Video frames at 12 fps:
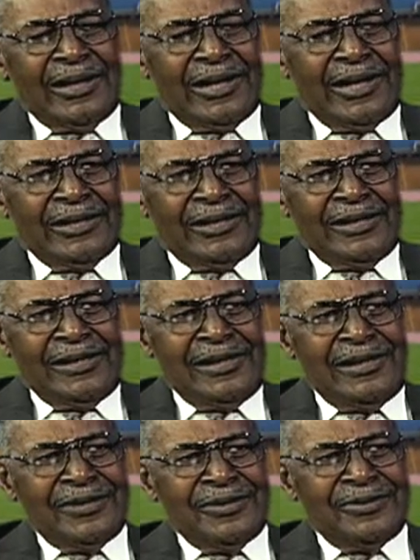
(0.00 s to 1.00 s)
I didn't
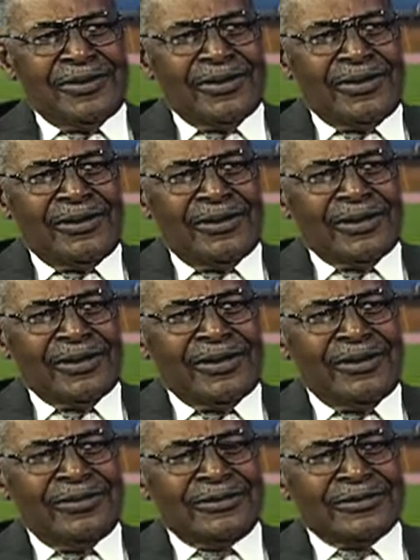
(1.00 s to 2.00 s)
hear you call the
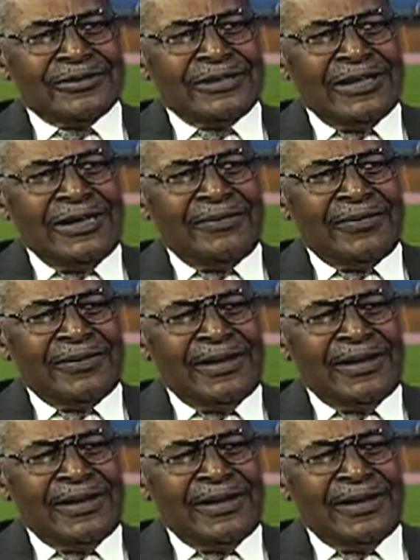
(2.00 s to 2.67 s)
coach's name for